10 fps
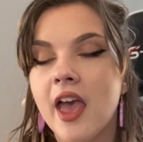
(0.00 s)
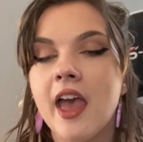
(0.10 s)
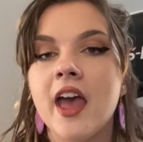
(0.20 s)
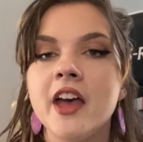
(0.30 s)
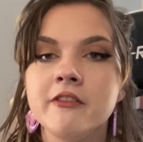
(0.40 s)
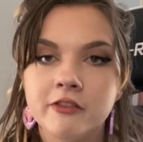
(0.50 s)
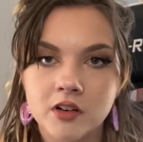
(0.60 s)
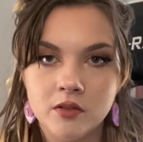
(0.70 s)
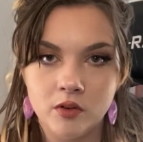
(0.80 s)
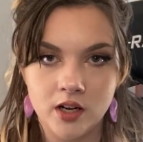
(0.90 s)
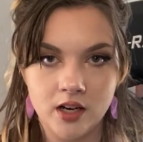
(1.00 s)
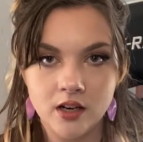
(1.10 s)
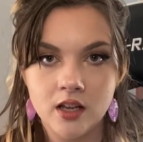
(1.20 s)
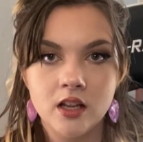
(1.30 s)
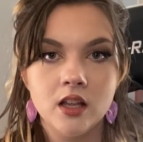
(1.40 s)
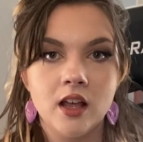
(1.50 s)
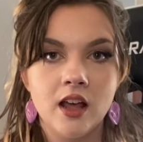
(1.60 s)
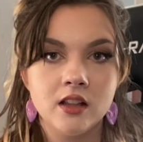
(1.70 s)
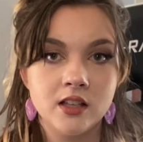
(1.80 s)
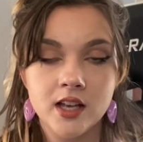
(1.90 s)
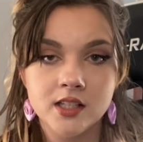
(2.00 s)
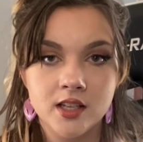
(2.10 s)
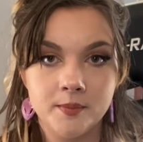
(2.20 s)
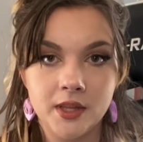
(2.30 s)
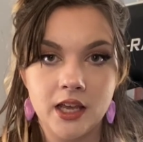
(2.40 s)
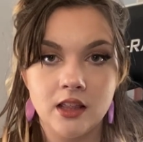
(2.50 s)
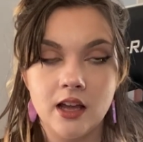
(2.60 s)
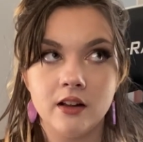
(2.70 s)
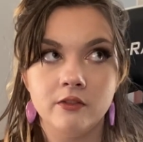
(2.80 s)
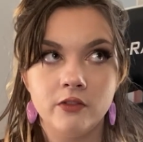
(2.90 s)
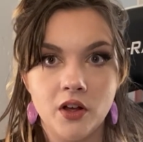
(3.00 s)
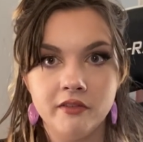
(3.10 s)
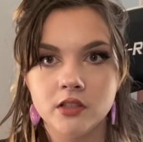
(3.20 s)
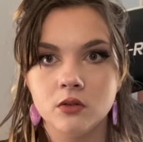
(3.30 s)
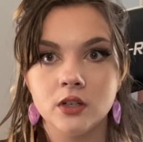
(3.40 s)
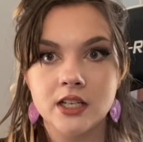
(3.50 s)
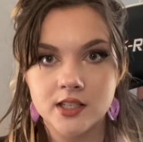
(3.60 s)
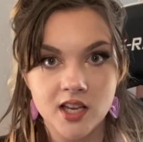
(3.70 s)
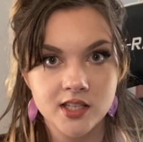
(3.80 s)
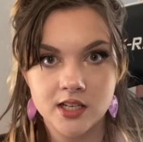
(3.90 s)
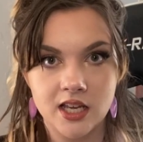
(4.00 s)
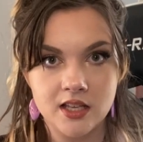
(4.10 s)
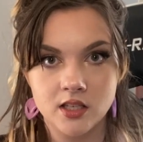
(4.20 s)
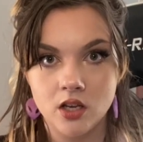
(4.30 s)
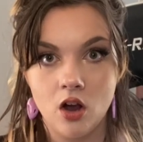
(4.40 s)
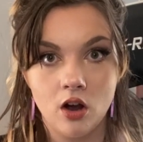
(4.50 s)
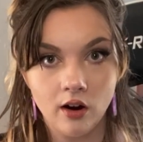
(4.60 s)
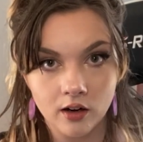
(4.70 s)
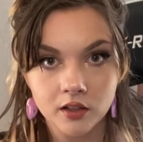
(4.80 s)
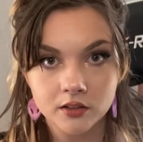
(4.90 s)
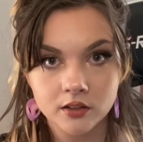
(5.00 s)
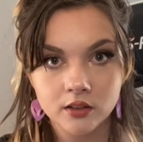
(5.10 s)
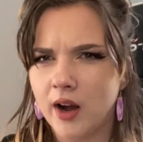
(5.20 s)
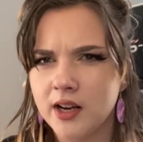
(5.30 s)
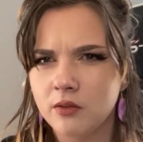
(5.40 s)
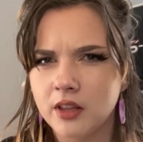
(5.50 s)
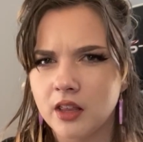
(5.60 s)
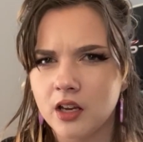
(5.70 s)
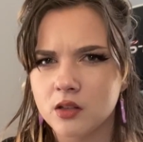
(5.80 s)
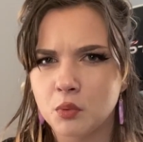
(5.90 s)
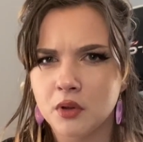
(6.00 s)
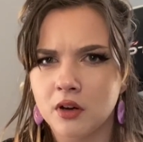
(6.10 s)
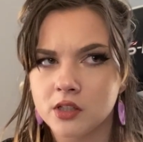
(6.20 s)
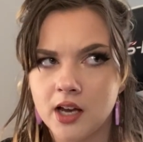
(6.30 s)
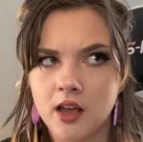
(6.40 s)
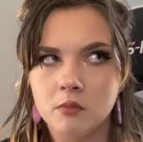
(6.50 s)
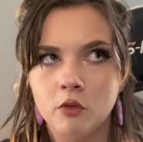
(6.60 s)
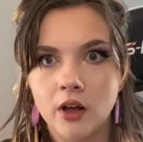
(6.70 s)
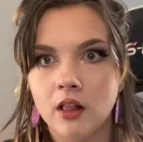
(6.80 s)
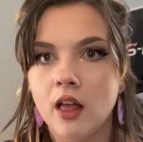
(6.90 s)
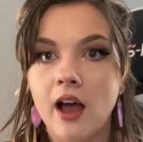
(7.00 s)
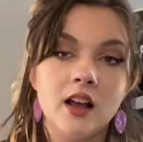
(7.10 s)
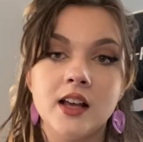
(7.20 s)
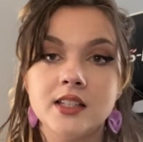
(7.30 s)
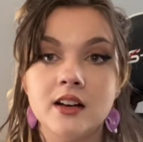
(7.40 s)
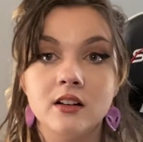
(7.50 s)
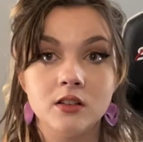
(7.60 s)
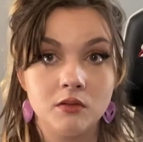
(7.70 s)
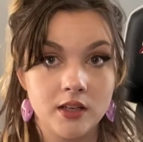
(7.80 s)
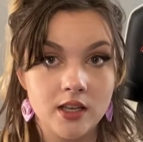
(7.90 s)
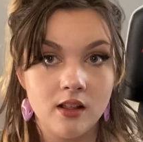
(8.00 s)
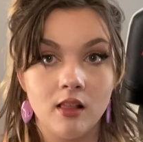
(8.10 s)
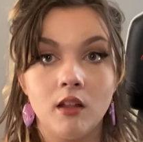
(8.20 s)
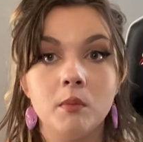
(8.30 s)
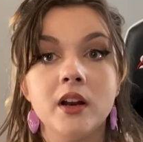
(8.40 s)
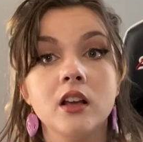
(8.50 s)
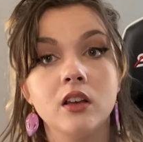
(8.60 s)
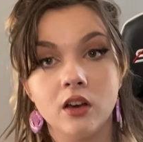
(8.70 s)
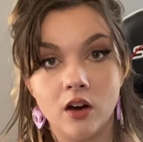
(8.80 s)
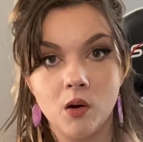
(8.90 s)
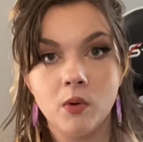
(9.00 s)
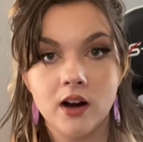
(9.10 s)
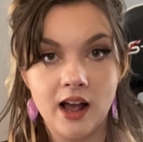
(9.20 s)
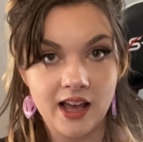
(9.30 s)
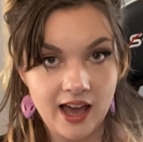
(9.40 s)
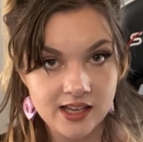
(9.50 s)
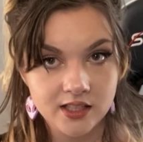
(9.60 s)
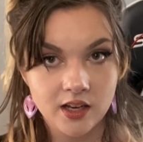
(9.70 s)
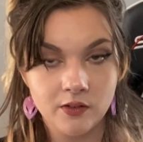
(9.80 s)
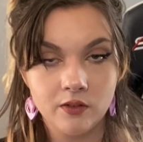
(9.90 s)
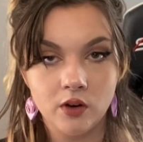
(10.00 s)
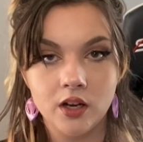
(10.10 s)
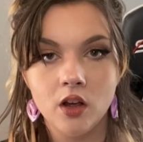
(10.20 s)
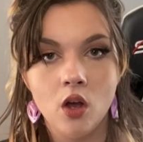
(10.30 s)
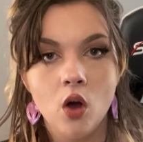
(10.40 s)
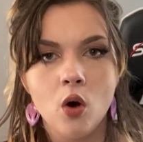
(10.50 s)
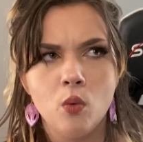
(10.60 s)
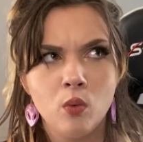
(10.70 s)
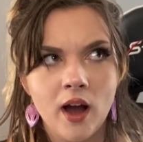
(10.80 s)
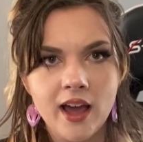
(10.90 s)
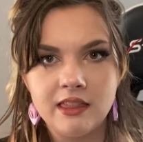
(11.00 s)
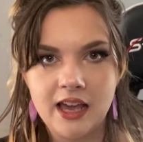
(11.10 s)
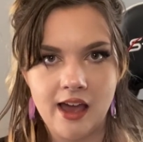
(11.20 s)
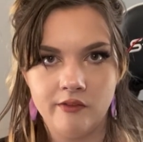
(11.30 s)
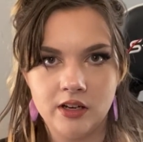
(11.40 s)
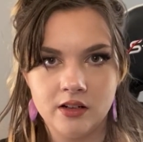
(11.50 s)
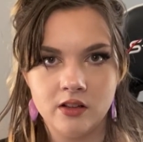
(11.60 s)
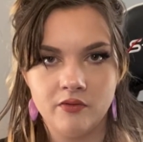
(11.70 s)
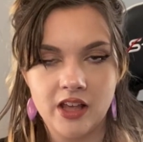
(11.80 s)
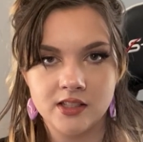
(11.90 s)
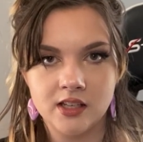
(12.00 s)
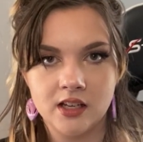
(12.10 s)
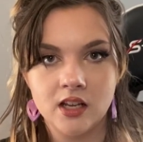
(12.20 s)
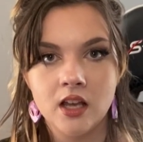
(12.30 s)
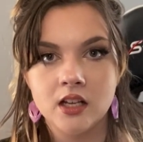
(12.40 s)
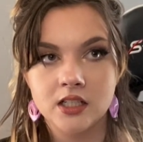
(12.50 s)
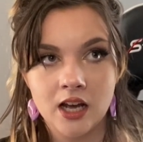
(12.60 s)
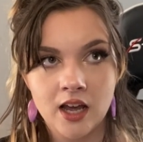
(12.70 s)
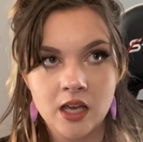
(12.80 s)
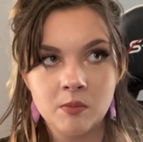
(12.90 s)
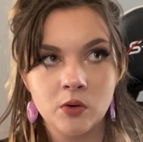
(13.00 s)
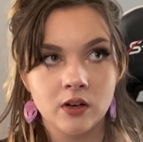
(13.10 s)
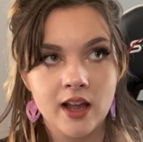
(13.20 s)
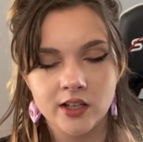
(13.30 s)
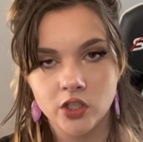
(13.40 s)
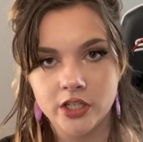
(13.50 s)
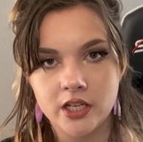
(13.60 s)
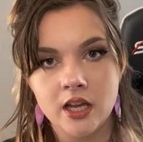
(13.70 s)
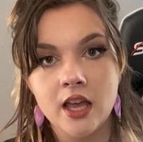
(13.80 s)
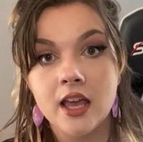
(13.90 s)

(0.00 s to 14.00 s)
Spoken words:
Everyone does something that involves or necessitates art. Why don't we think it's worth our time? Well, I sent out a tweet a little bit ago where I asked everyone why they haven't invested time or energy